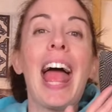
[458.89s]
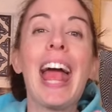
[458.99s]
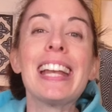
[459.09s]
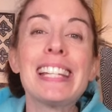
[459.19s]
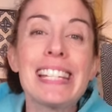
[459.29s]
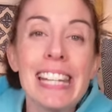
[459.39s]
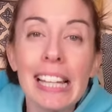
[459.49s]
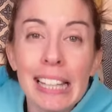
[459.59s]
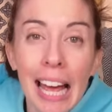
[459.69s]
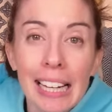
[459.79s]
And
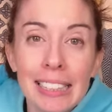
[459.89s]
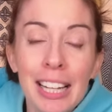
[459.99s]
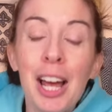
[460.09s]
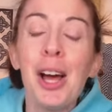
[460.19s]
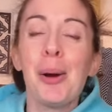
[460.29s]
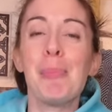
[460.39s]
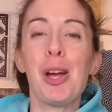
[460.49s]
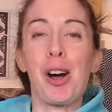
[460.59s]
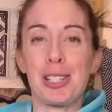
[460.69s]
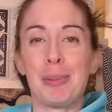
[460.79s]
until then,
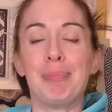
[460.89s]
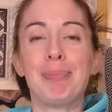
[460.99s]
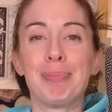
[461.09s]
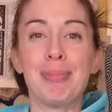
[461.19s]
be awesome.